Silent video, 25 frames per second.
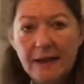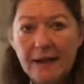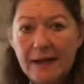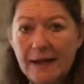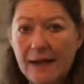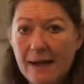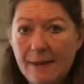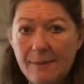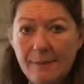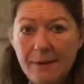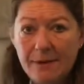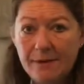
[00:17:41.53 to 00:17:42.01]
and
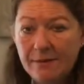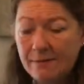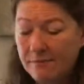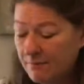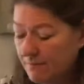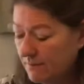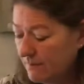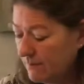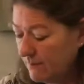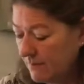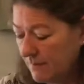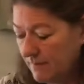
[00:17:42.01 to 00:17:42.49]
lemon,
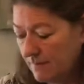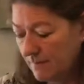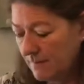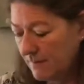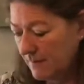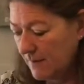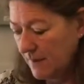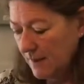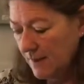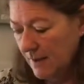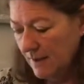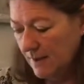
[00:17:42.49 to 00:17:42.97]

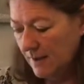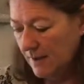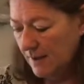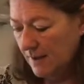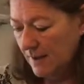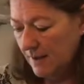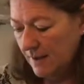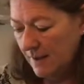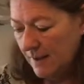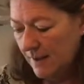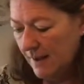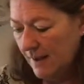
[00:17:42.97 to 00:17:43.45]

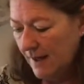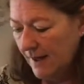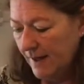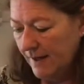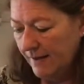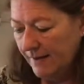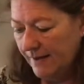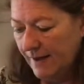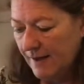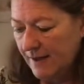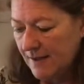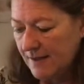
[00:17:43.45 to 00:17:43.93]

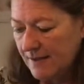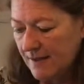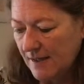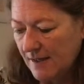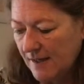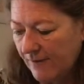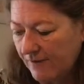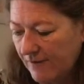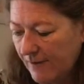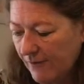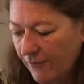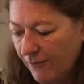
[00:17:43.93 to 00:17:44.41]
and that is a
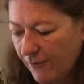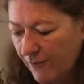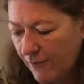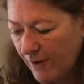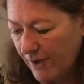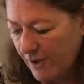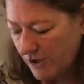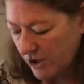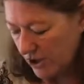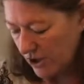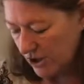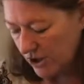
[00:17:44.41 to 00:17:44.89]
lovely
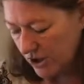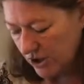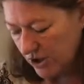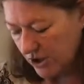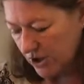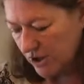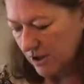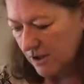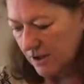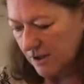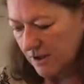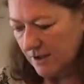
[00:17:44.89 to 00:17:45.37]

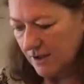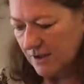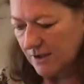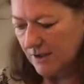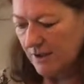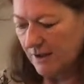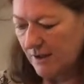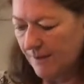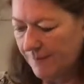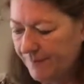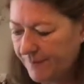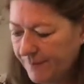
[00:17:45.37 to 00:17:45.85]
fresh
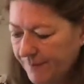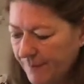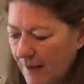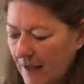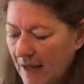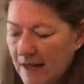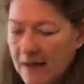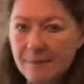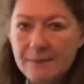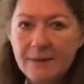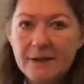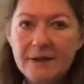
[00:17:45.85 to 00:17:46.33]

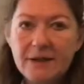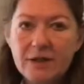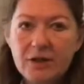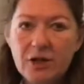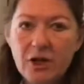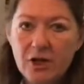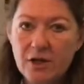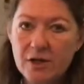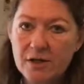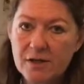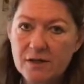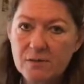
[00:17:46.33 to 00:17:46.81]
element that
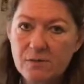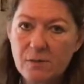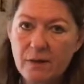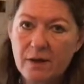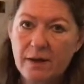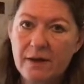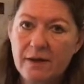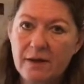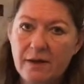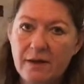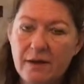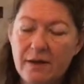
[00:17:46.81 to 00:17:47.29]
goes
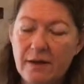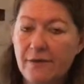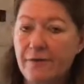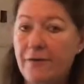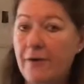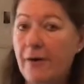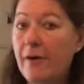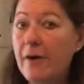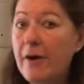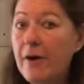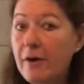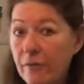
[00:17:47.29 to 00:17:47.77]
with the
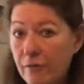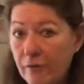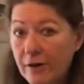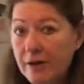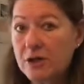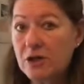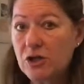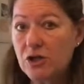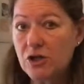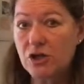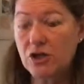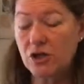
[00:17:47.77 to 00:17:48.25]
very
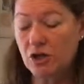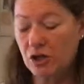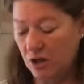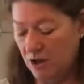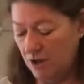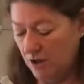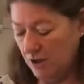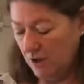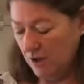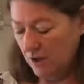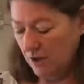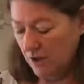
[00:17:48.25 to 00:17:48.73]
rich
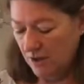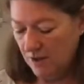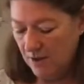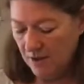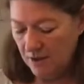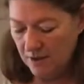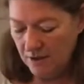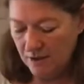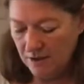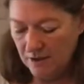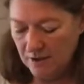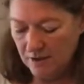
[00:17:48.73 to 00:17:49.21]

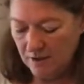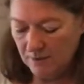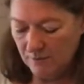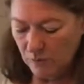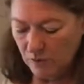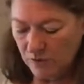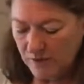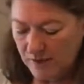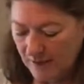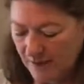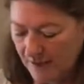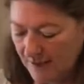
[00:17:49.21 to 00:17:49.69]

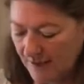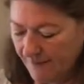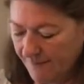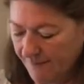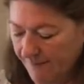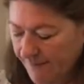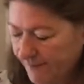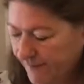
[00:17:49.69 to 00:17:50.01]
moussaka.